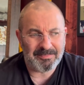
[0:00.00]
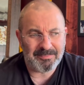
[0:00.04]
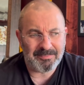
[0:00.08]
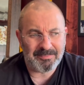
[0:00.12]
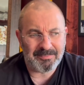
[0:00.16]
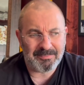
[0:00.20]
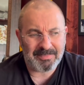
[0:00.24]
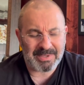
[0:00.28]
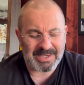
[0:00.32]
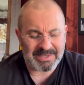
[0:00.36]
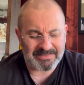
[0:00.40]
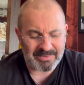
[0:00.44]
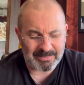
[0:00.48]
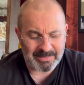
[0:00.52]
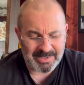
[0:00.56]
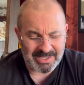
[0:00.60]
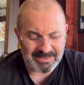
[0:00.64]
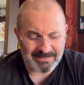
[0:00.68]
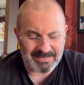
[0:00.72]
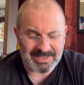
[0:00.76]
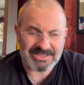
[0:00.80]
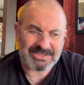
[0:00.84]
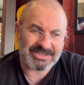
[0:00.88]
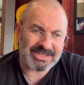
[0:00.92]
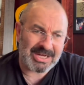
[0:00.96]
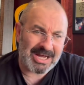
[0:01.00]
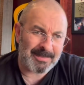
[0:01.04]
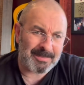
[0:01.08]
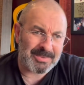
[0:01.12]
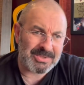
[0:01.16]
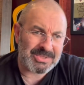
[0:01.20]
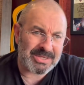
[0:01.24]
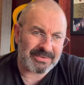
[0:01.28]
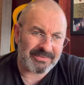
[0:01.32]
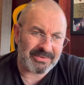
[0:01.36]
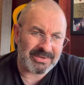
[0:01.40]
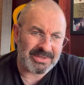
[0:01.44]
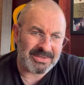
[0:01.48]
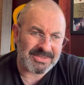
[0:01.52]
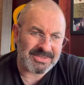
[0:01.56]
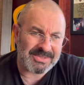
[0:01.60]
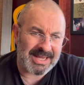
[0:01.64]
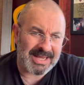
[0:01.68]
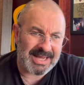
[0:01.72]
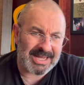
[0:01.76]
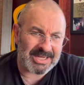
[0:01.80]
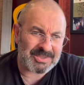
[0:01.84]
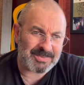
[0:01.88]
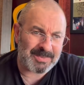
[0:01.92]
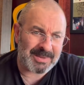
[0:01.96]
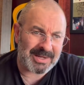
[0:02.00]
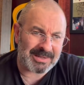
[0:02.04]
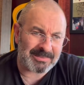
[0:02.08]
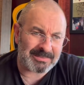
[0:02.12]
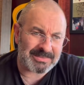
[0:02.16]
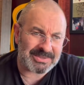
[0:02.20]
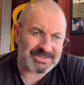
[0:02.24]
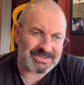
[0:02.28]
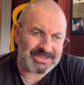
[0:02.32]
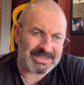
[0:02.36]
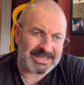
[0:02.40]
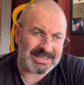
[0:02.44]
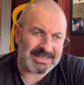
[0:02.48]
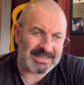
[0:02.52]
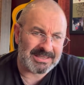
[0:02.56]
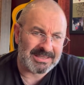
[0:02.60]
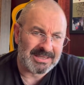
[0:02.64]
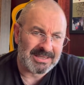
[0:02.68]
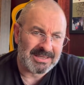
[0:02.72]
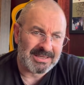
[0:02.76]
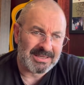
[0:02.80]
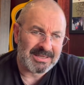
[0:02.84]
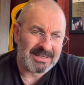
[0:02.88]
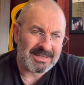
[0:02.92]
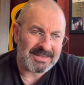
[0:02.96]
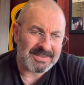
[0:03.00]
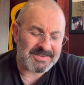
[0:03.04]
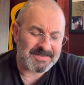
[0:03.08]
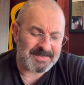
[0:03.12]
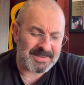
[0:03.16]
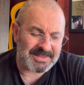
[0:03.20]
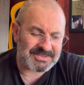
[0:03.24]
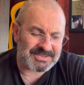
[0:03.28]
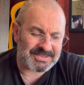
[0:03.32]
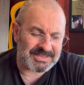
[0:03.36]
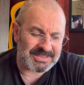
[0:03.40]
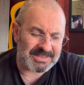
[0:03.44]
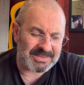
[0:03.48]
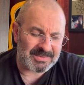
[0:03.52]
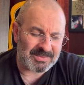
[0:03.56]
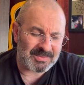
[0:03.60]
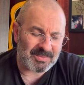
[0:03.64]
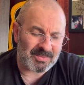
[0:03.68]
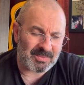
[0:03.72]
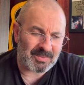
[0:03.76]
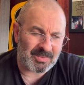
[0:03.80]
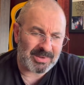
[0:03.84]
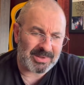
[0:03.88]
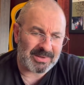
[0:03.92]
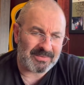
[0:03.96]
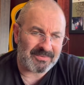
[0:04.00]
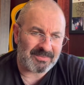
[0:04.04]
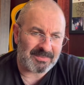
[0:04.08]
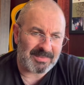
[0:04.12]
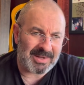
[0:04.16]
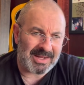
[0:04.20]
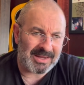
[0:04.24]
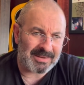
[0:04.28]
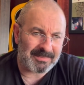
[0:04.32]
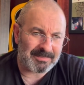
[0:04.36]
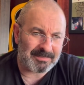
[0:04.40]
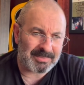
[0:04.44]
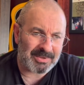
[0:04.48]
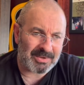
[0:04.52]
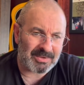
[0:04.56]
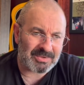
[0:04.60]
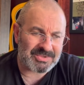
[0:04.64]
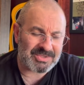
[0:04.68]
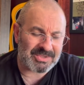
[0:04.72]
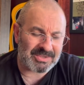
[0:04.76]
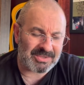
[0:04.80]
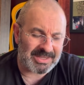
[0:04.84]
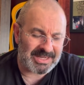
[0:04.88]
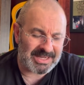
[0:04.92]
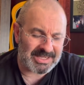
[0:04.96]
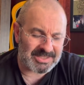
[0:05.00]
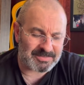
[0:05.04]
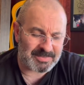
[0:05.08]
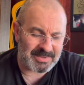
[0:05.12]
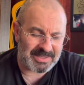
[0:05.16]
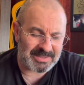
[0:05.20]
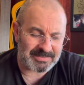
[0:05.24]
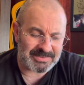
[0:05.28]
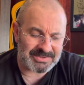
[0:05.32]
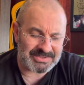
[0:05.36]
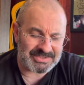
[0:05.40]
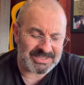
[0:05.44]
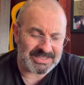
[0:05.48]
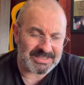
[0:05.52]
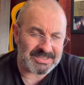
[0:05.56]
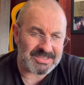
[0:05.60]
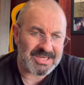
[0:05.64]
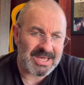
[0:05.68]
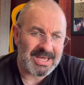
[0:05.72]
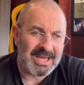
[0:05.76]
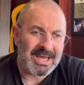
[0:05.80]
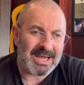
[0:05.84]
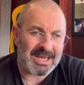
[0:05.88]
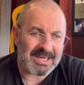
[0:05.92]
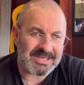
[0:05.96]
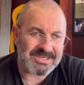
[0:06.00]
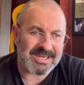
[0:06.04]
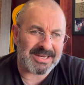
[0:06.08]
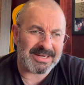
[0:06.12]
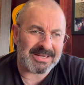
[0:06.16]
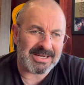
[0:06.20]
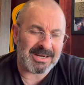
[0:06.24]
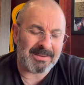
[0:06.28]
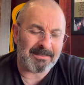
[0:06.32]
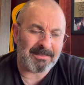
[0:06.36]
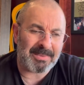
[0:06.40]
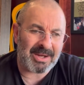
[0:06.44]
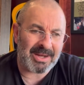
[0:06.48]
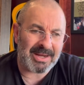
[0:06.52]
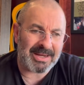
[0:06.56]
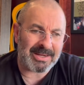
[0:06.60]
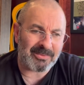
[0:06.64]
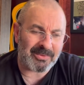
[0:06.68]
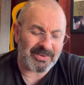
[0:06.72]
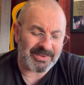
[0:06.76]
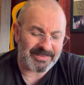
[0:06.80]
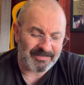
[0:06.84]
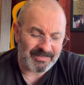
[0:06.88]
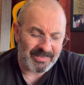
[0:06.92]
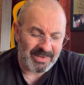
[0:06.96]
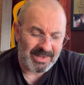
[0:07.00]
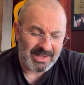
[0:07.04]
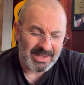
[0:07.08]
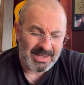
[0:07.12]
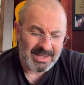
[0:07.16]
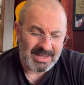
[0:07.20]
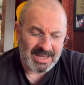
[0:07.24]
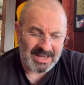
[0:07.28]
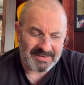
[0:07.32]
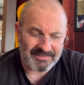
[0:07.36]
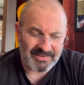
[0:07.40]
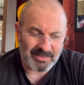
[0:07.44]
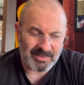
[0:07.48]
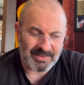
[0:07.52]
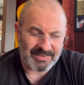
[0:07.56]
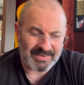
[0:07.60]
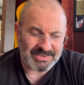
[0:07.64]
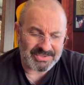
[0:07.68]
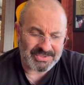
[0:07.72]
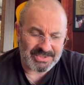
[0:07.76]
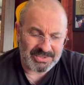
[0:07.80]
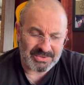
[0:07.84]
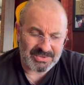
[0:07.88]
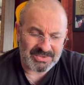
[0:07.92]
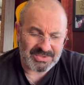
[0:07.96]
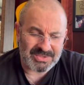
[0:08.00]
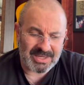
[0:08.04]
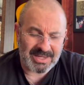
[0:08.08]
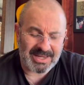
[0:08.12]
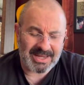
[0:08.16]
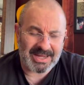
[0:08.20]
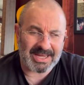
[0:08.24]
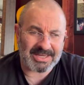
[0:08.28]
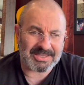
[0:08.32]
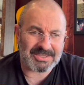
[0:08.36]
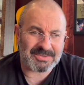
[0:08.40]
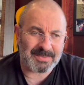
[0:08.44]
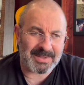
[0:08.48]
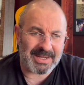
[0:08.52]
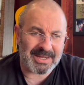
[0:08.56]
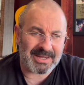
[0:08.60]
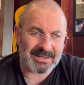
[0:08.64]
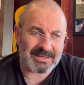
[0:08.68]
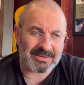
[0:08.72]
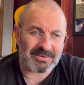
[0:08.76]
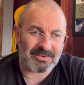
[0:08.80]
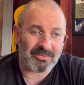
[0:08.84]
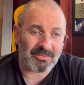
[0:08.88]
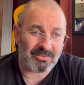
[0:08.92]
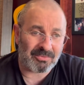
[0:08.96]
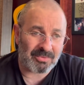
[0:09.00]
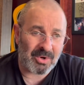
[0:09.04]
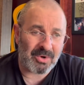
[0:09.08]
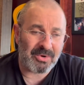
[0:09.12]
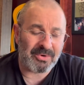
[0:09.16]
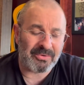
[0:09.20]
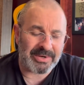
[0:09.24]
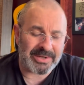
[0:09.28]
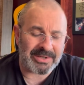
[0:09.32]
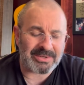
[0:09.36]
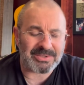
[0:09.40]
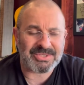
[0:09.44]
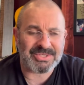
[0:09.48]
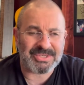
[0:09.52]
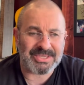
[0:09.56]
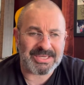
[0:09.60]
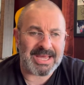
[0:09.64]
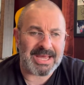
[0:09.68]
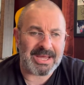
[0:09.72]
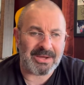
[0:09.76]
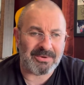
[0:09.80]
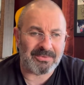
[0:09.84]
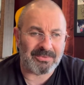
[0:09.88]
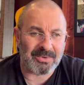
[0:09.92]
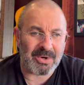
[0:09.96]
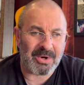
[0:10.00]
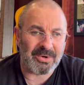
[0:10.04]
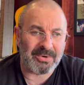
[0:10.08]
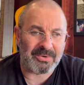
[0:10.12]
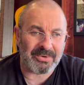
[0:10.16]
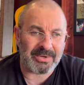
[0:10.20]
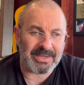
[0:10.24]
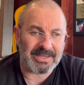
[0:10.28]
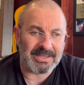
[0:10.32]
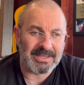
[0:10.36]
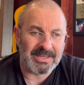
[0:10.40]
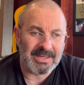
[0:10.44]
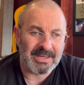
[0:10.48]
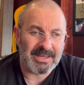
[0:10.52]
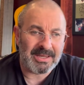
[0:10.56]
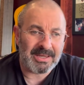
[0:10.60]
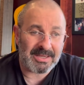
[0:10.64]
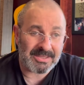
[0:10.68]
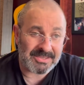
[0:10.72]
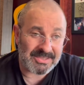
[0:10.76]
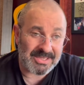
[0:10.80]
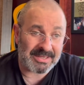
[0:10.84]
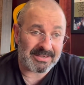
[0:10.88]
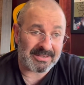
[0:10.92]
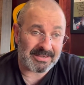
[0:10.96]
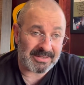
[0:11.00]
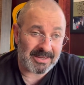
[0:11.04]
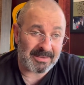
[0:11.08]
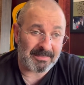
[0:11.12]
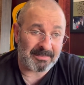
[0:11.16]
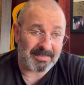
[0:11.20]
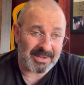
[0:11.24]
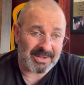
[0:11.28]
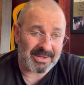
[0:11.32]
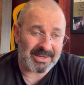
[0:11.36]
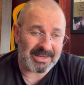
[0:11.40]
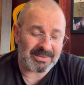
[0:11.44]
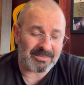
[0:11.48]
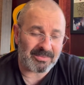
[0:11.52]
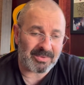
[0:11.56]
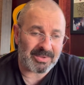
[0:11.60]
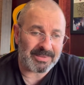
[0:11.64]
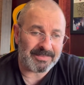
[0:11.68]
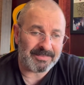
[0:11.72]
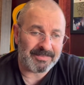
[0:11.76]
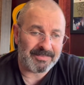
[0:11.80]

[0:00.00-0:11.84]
But everybody in my shop who's ever used a hatchback machine, especially one of my personal hatchback machines, has ended up buying one. Everyone that's used a hatchback rotary or CA rotary has ended up buying one.